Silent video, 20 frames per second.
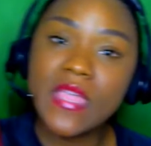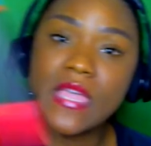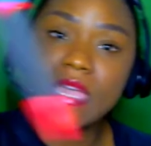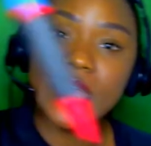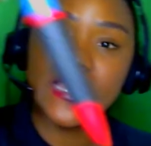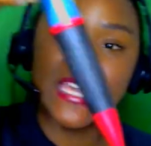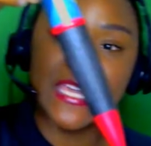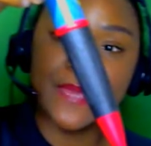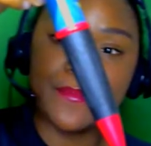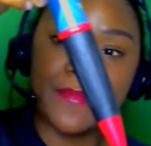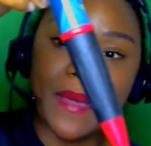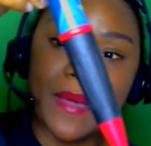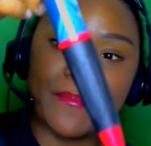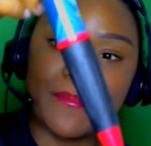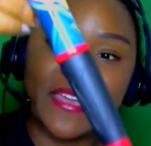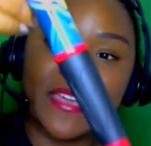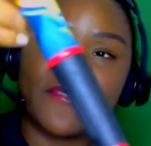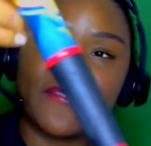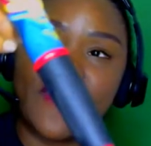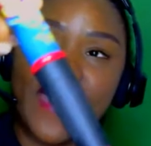Keep my
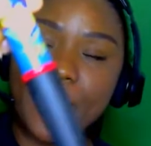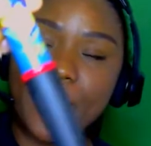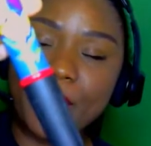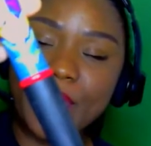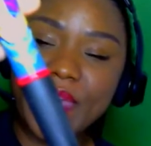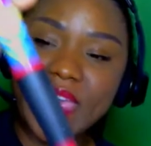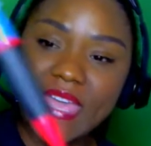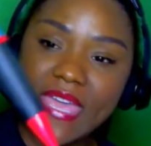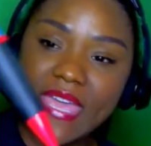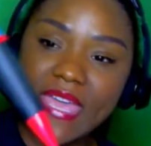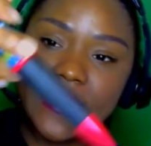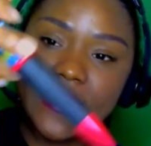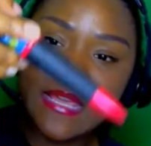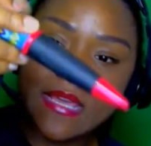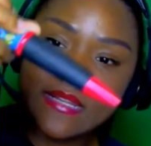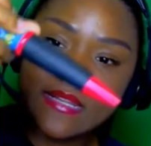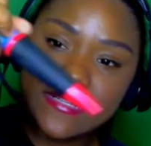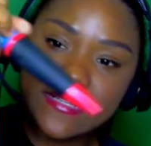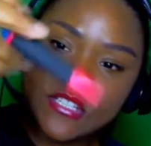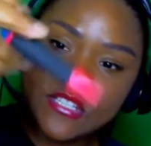big fat pen
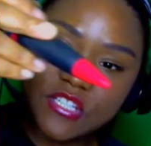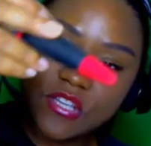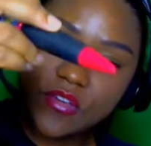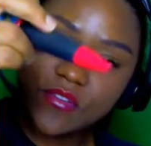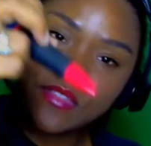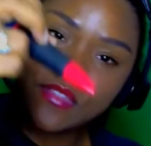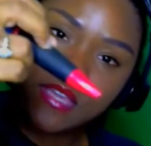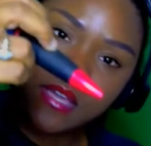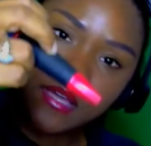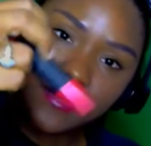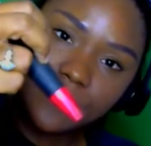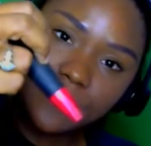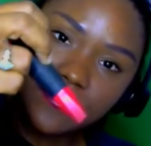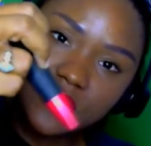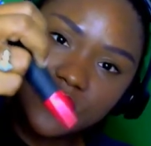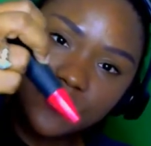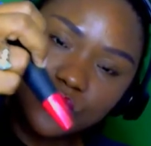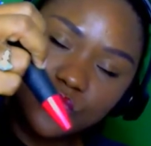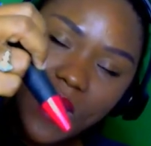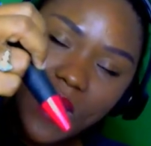to show them to
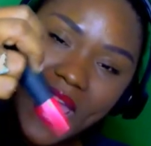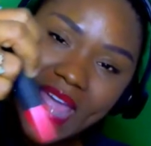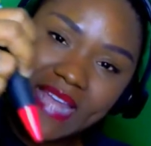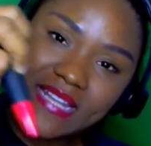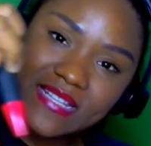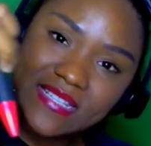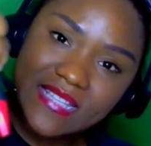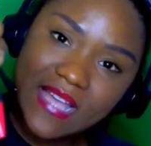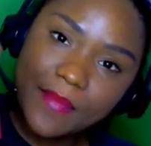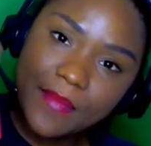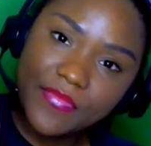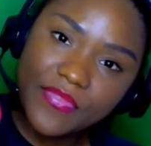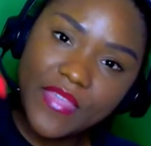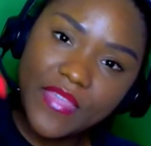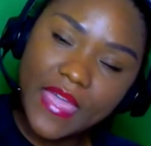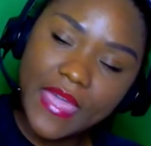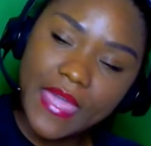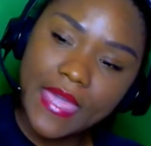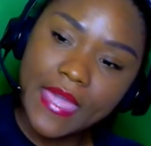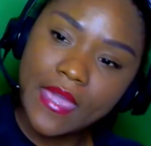write
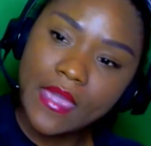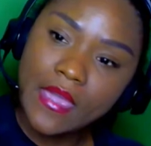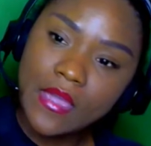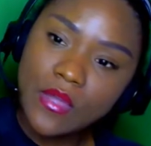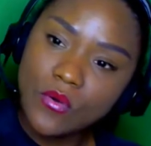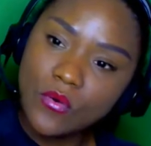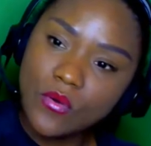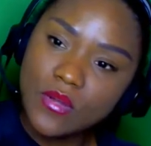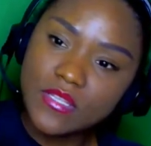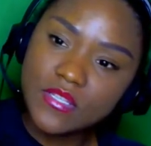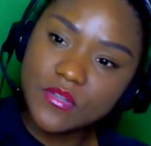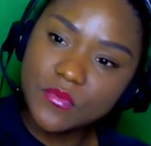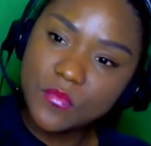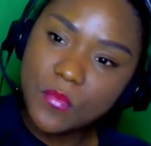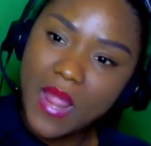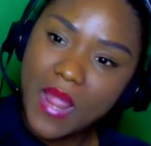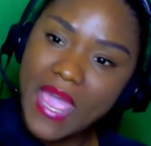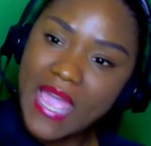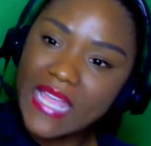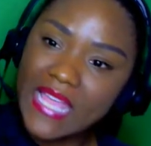something or to
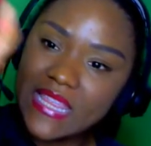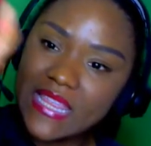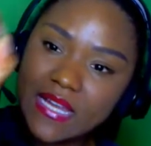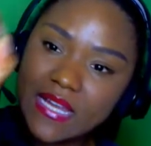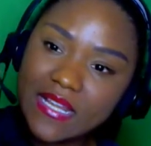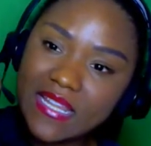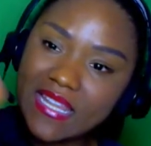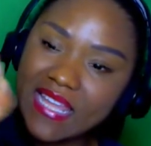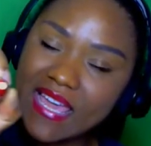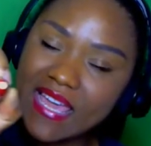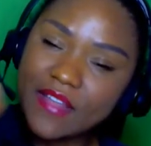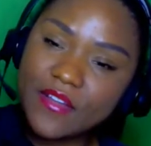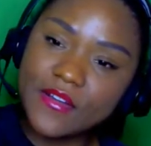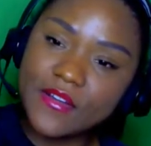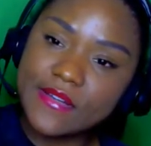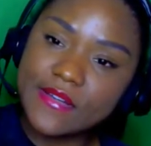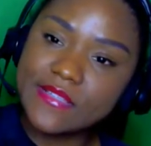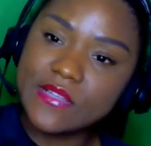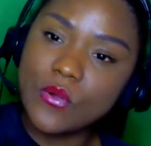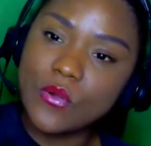write their
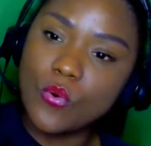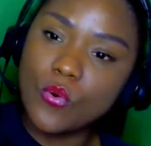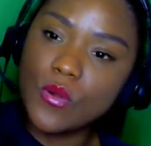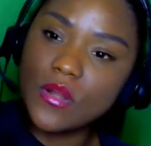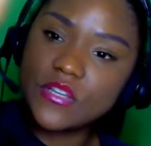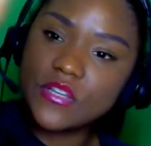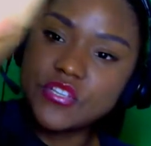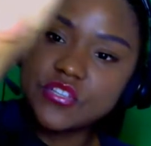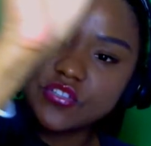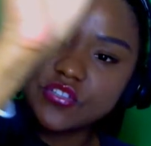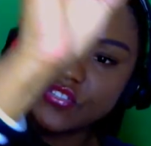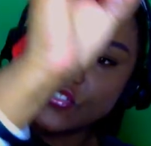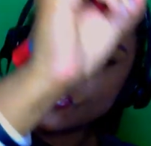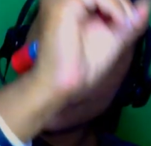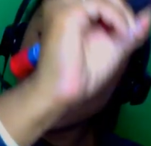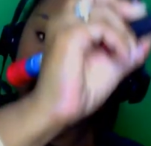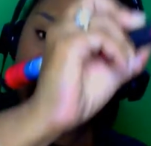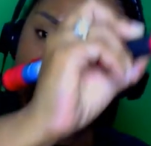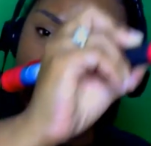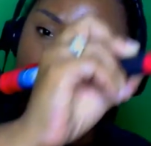letters or to
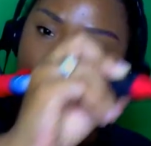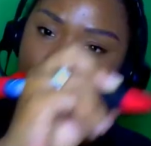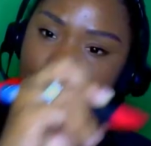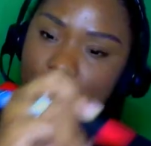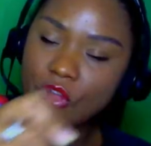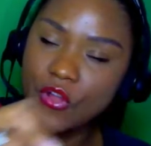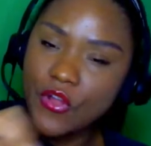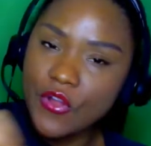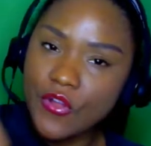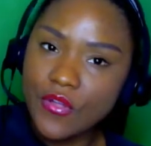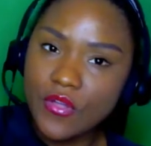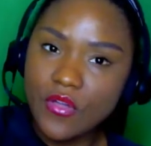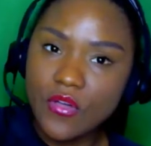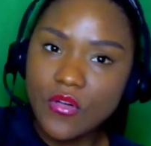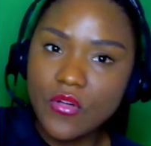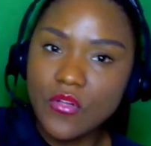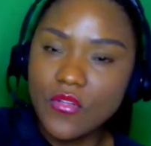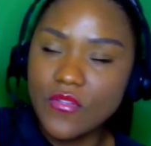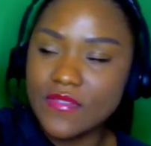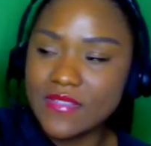
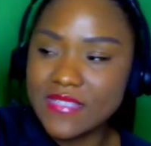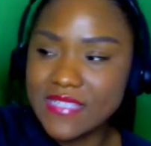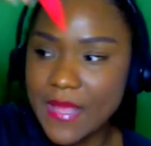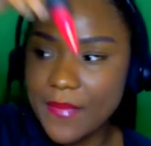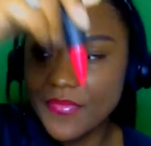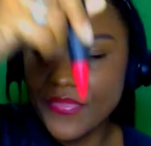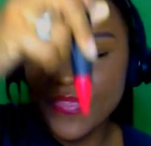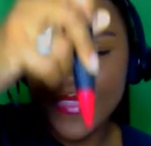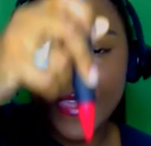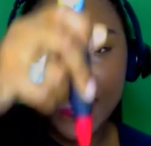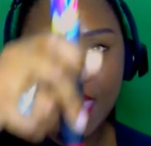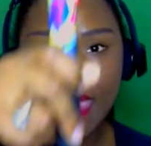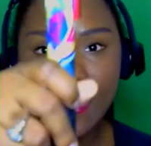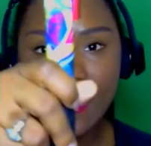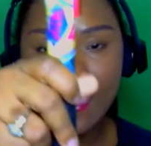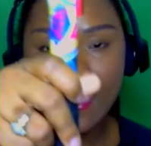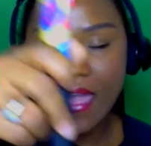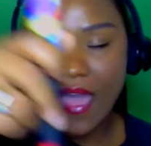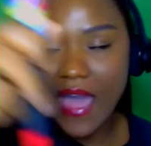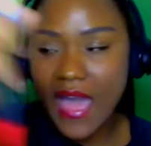circle something.
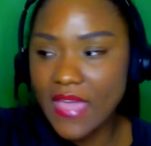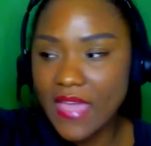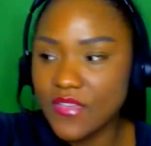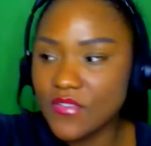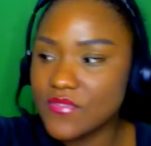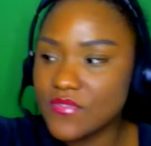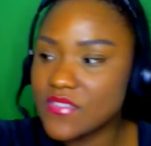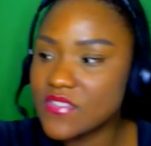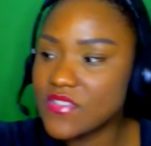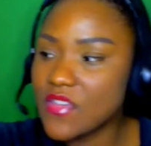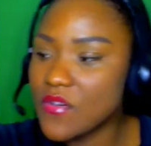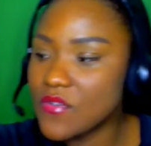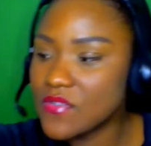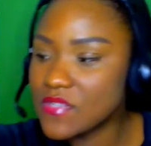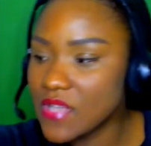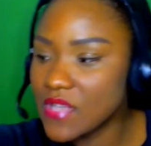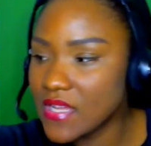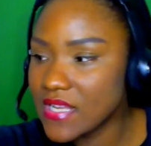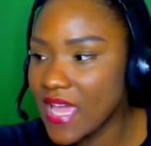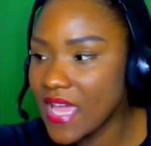I use those
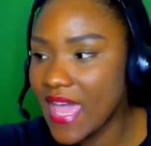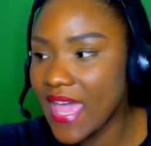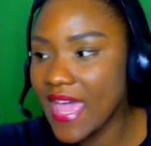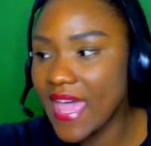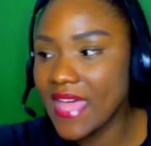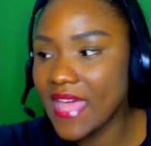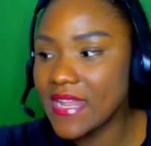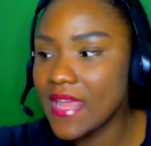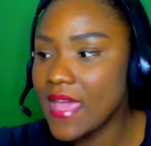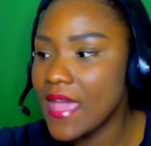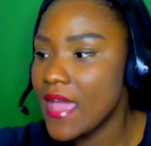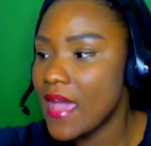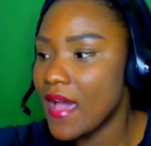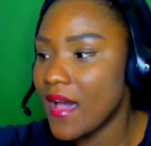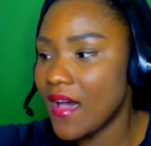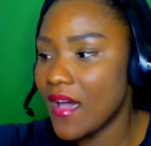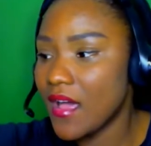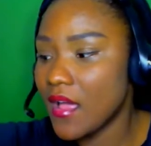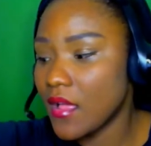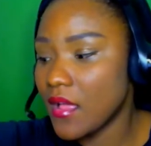on hand.
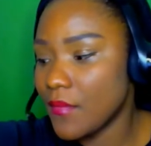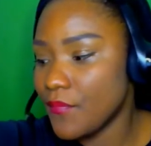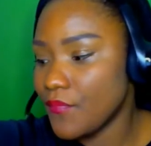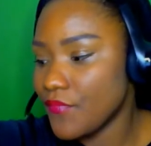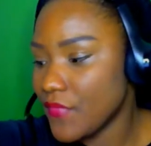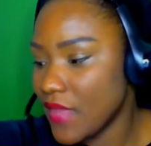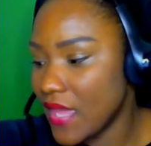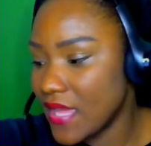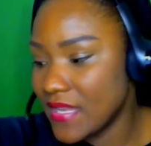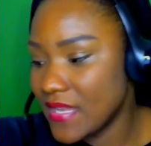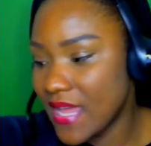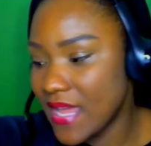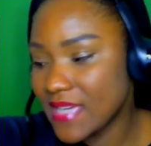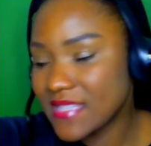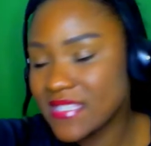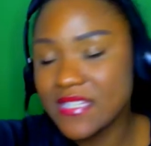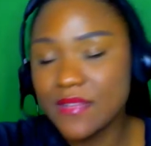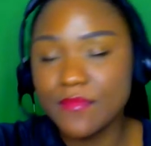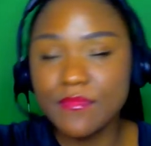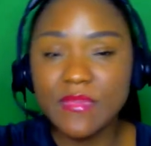And next
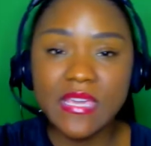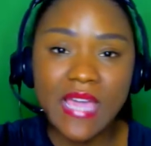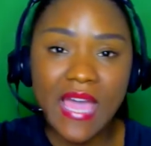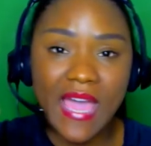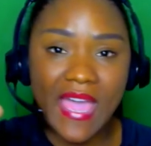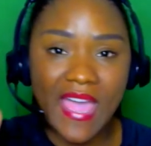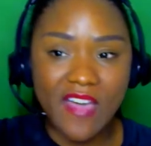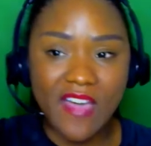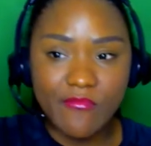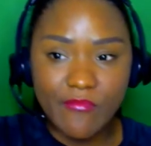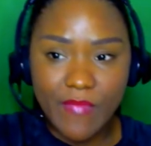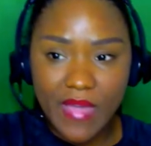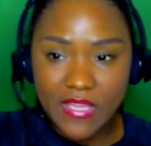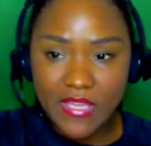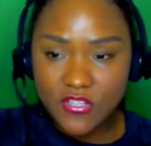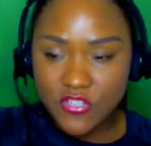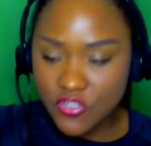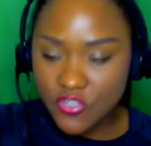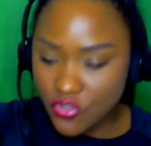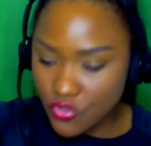to me, I have my
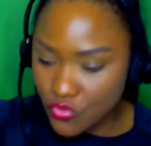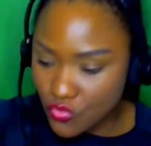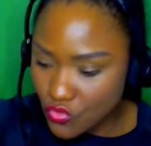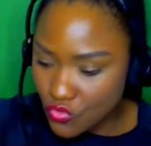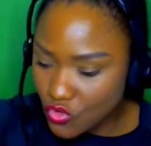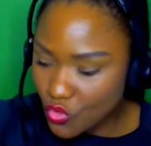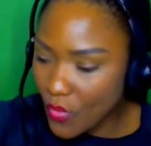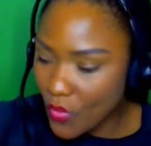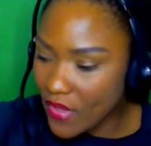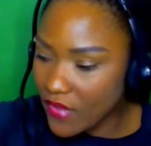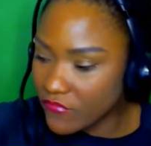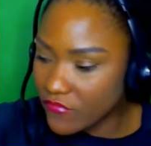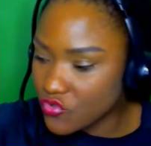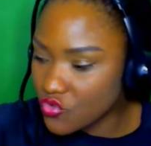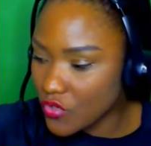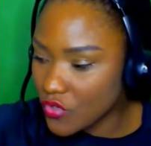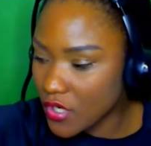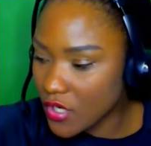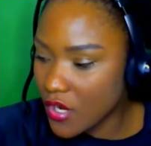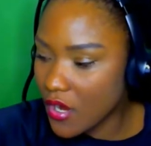two
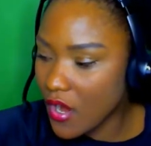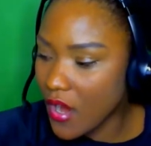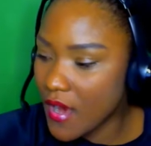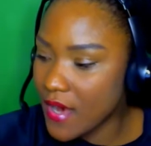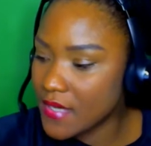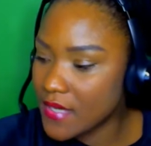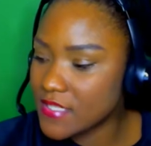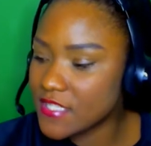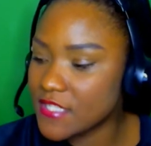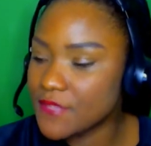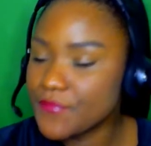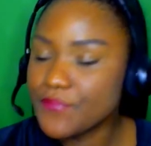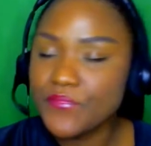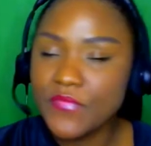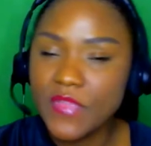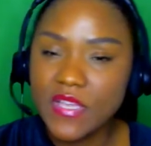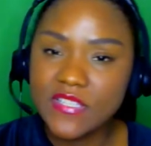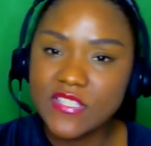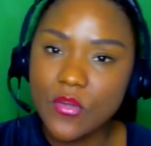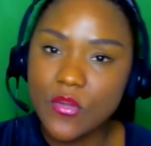12-drawer carts.
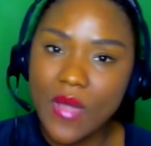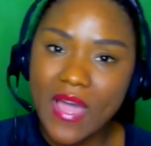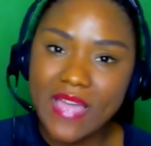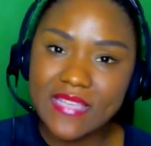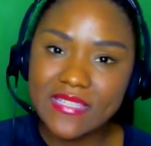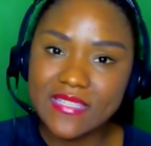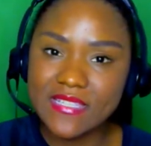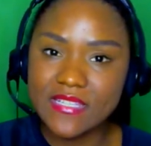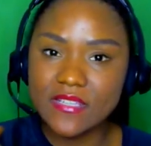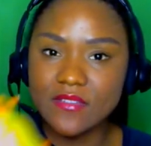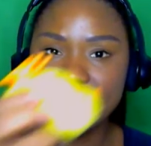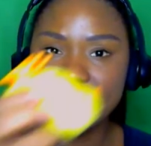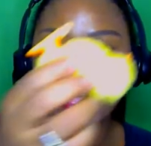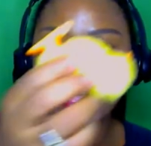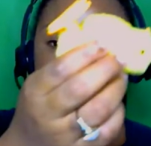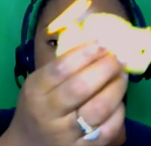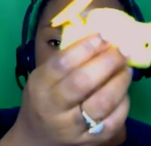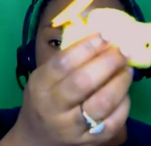So I still have my